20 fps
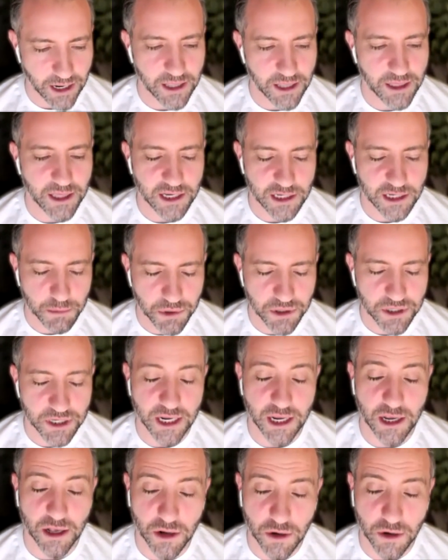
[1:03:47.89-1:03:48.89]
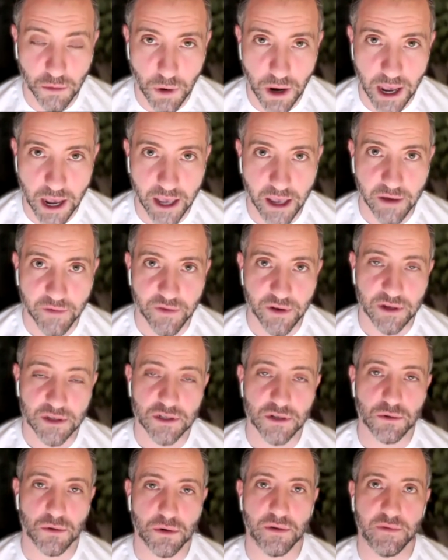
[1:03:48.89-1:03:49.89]
in this particular way of a
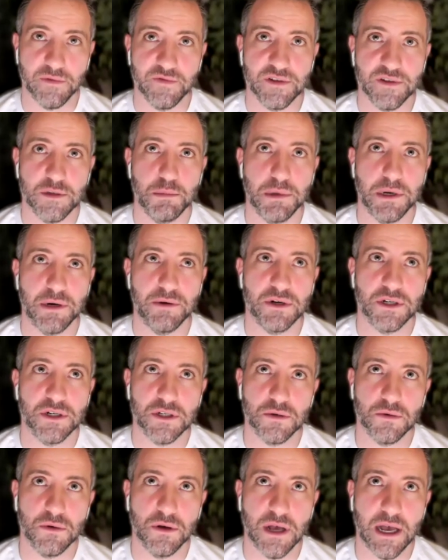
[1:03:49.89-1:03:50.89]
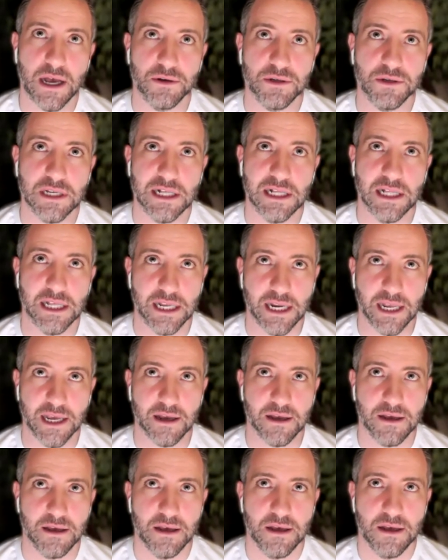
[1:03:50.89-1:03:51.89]
sort of spiritual house cleaning